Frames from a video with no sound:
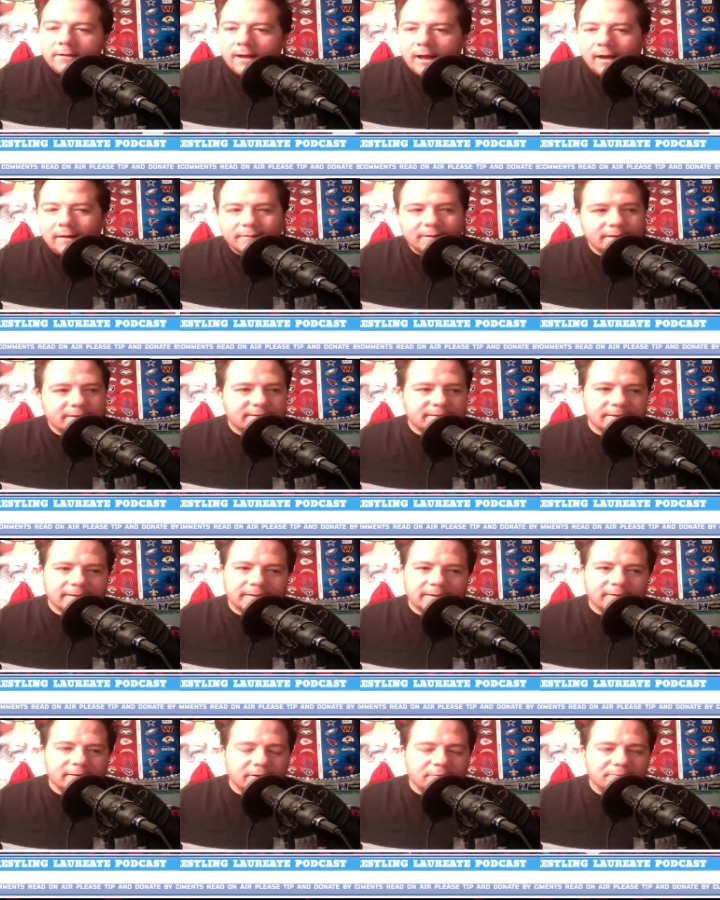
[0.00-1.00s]

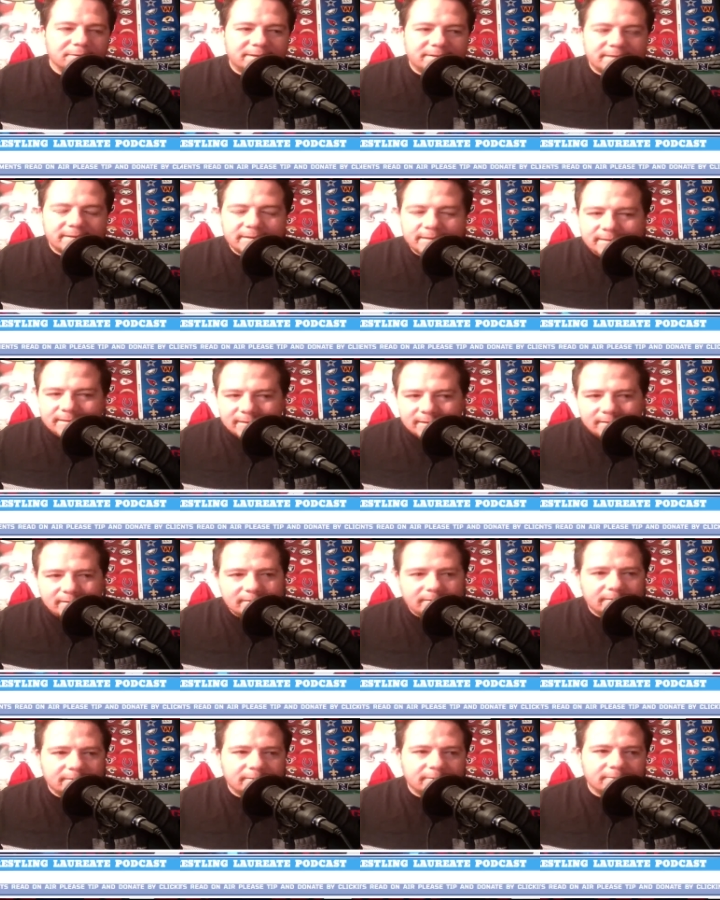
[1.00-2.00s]
Obviously, you know, with
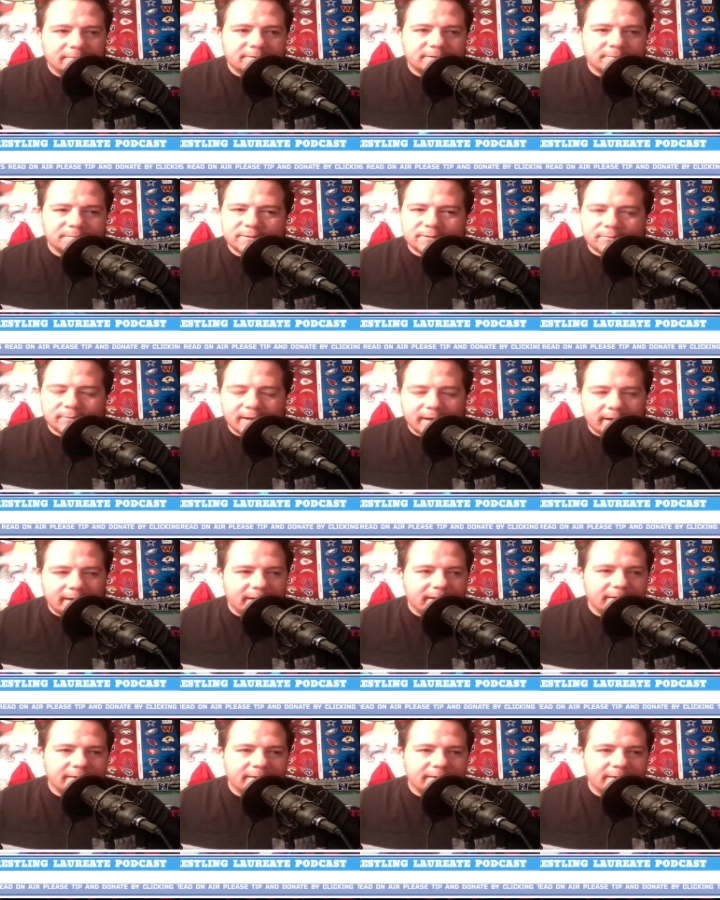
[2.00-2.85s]
Tegan, you know, she was great.